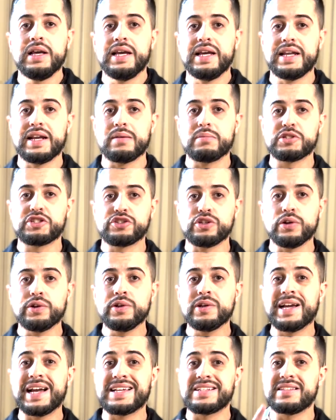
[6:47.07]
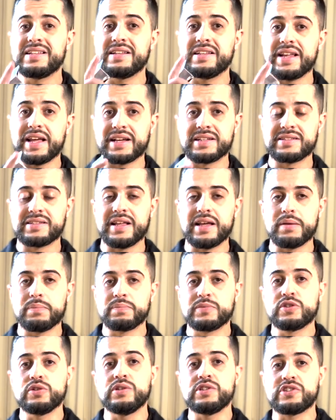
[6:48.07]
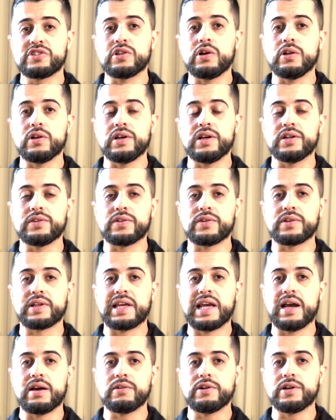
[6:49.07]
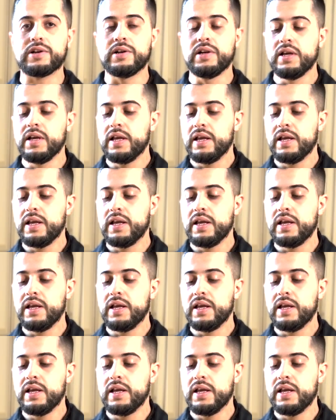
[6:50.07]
and I'm gonna show you guys the next step to install it under the counter.